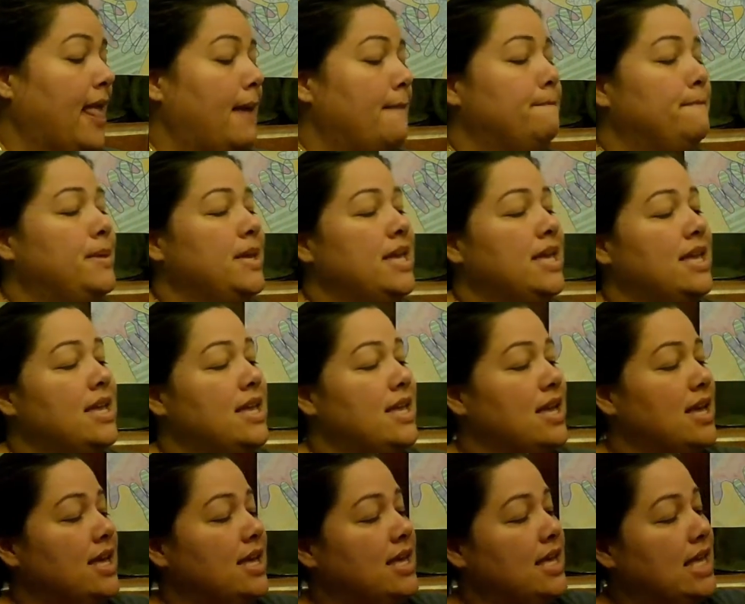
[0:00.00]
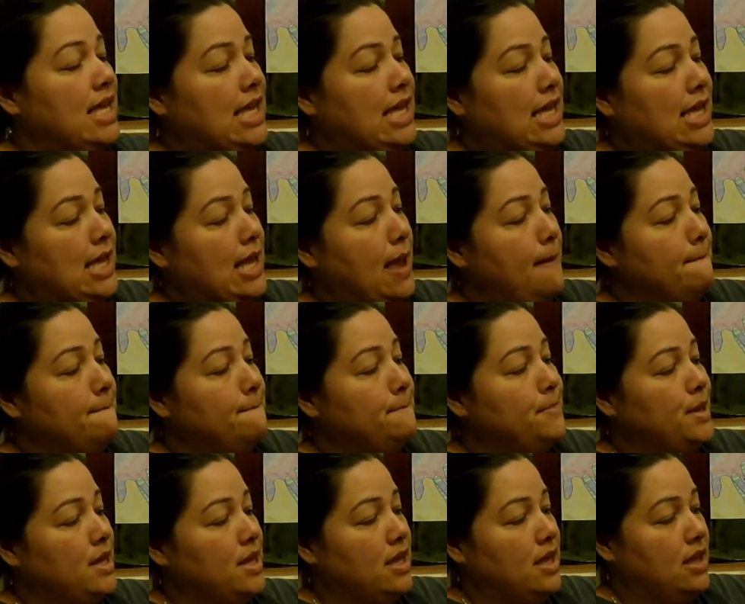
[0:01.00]
B-E-B.
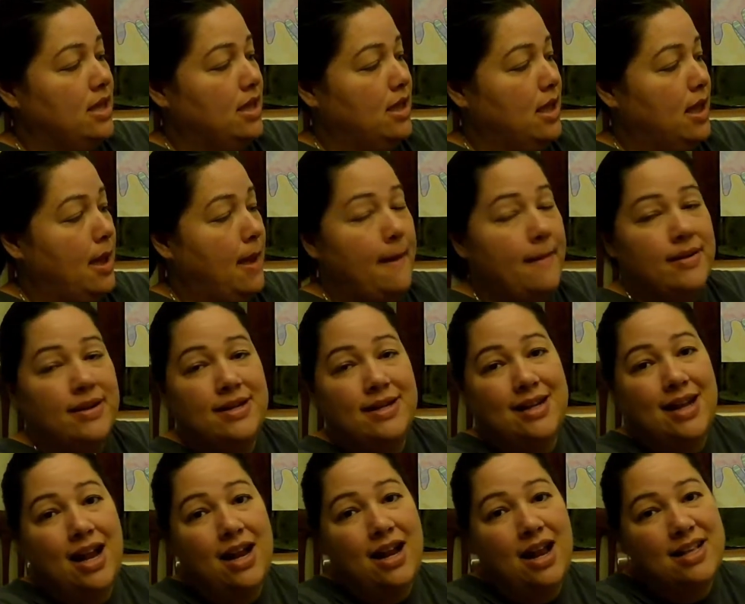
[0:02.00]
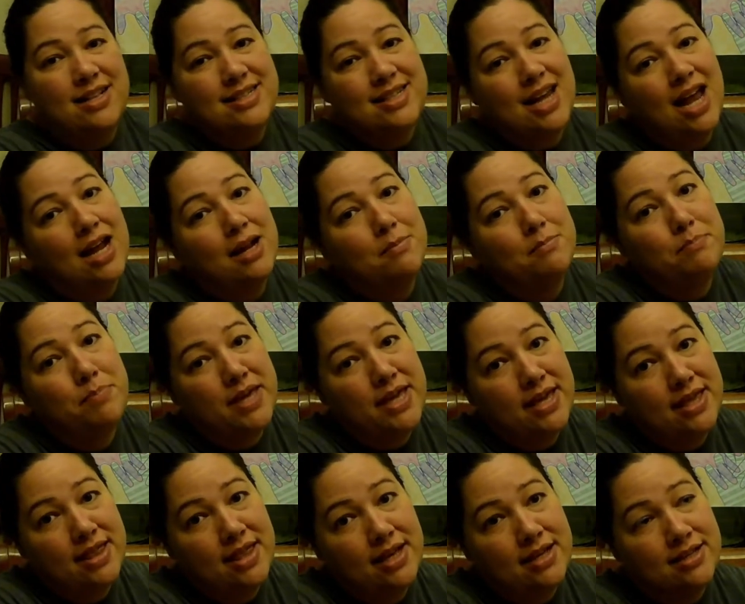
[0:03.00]
Now that's not a bee
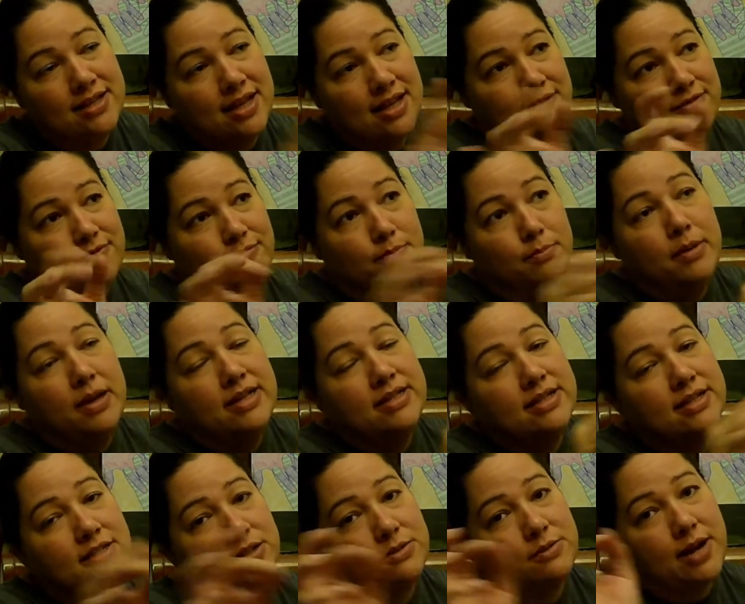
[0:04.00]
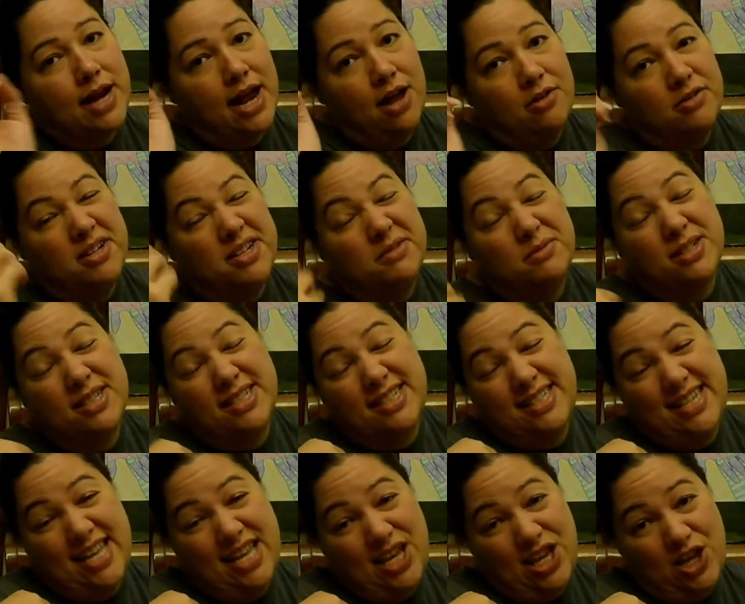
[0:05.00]
that buzzes around and will
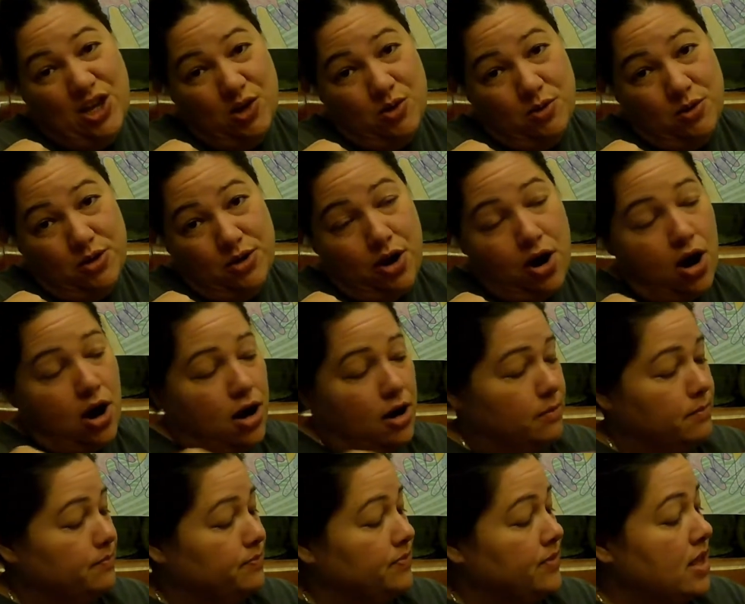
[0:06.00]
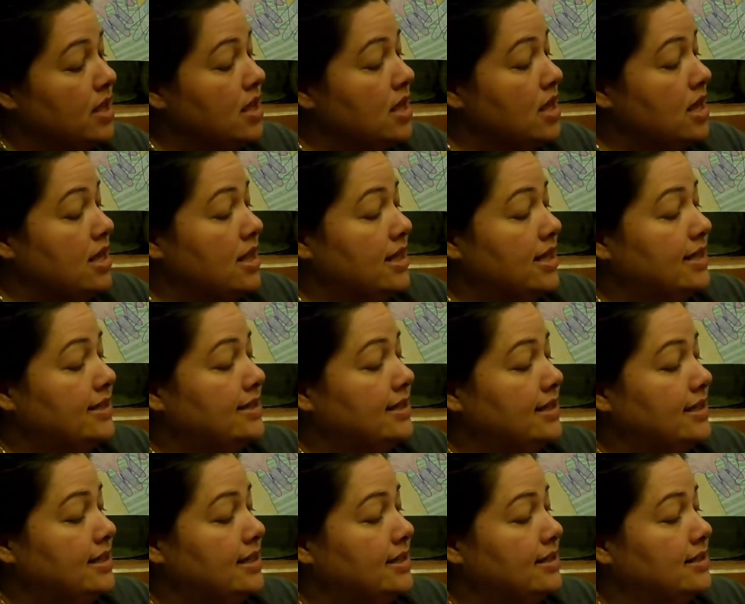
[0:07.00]
sting you in your arm. This
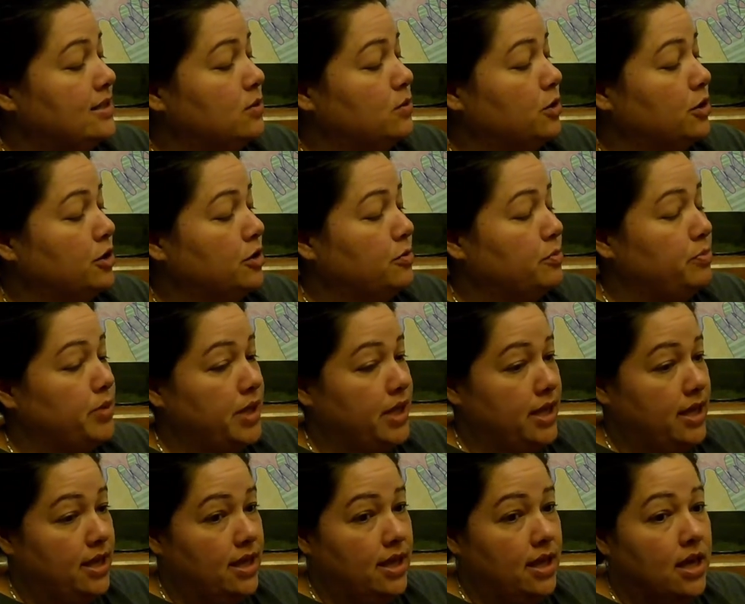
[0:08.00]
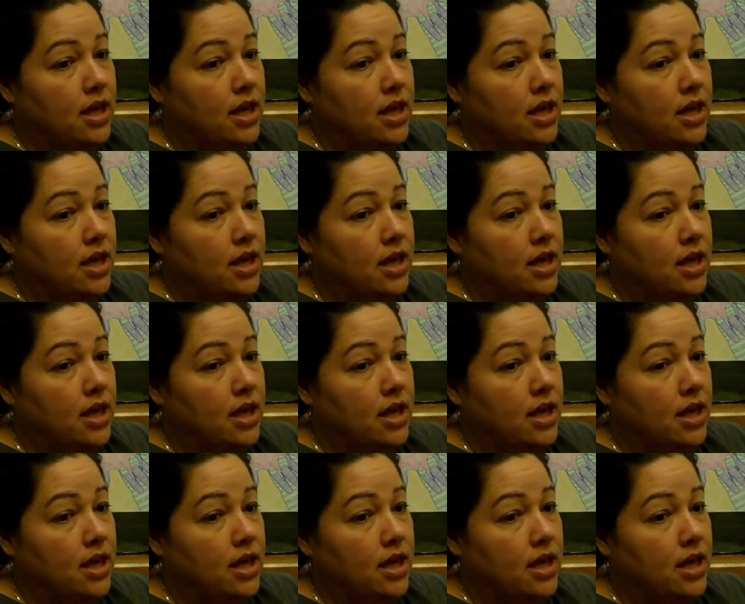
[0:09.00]
is the word bee.